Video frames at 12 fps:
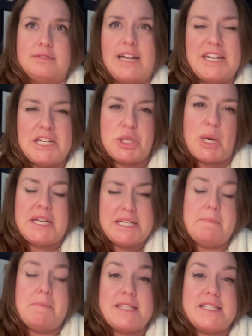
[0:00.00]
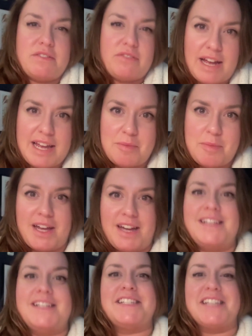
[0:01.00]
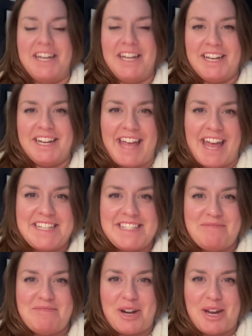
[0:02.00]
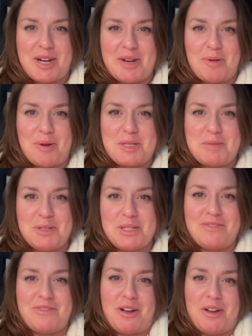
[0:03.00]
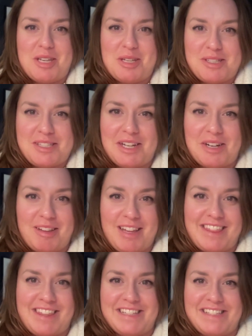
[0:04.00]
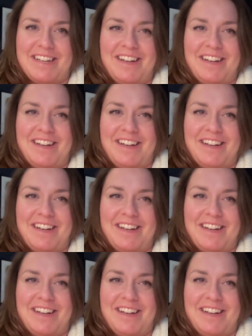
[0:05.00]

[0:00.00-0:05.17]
kind of tried to demystify it because it can seem very unapproachable if all you see are like these